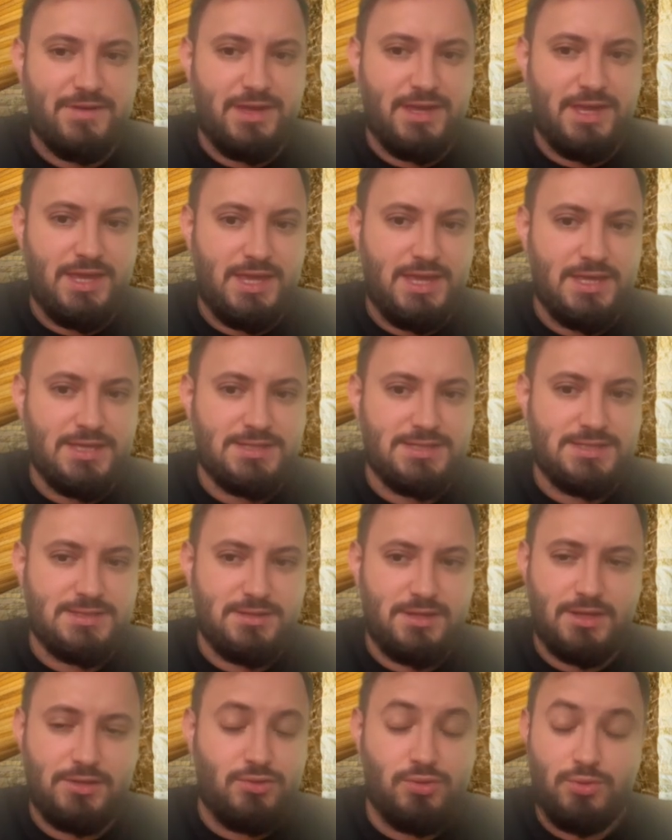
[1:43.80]
is
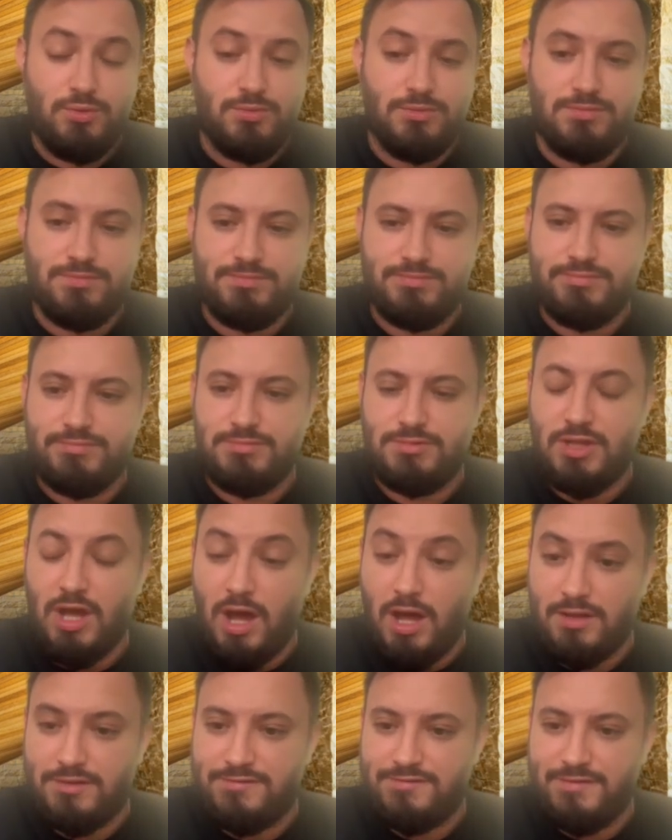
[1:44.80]
uh,
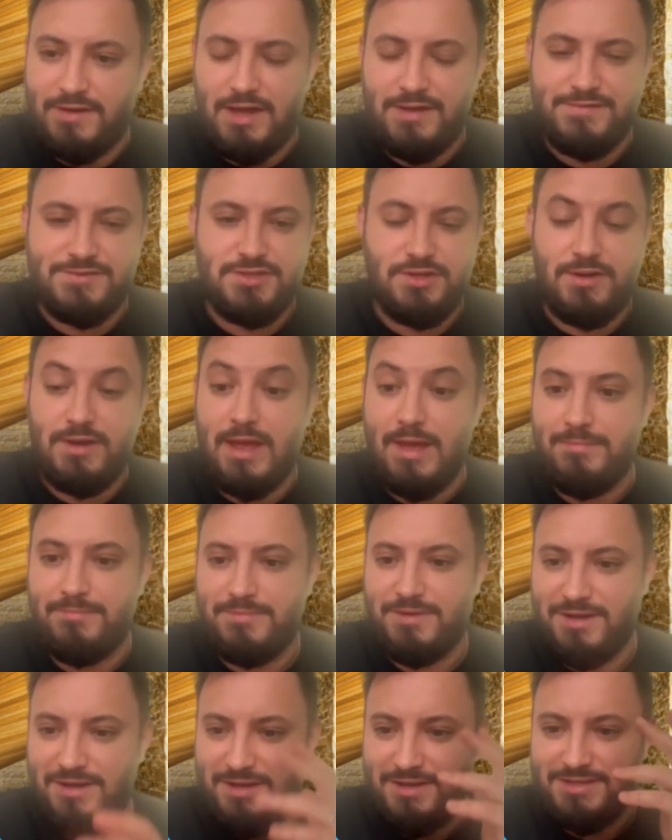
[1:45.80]
2.5, sorry, I'm
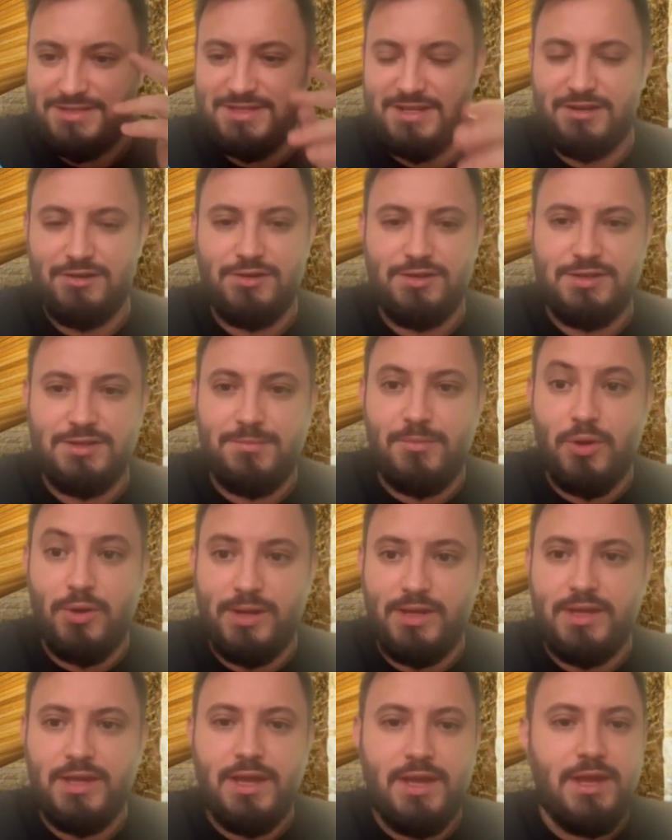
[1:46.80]
uh, it's early in the
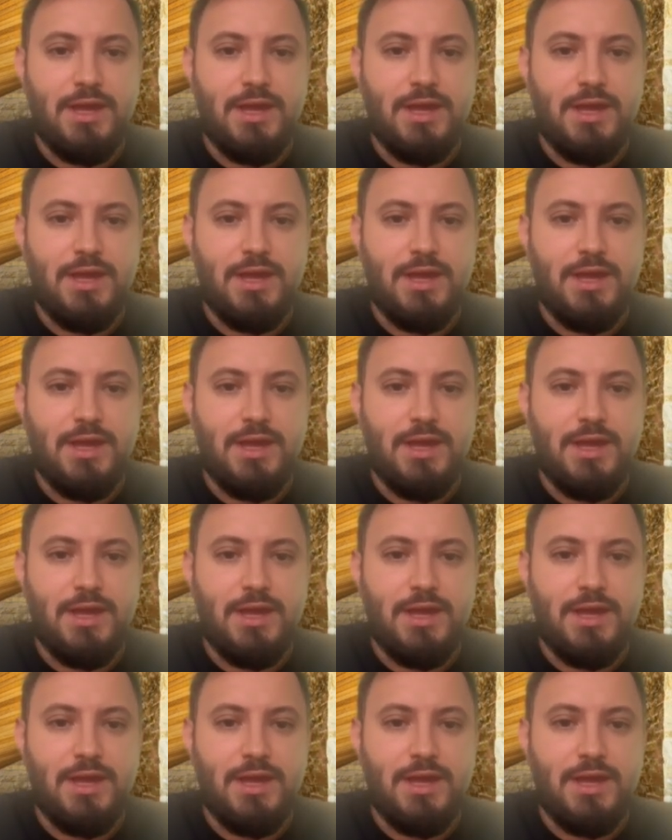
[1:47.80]
morning,